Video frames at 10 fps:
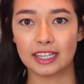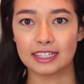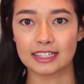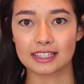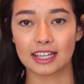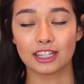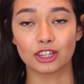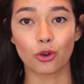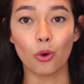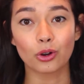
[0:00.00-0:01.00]
is in
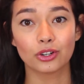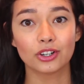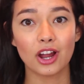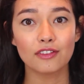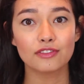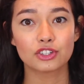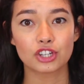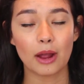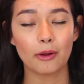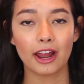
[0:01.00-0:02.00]
the corner of the
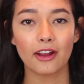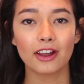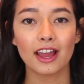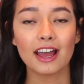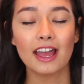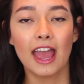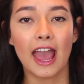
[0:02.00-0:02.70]
shower area,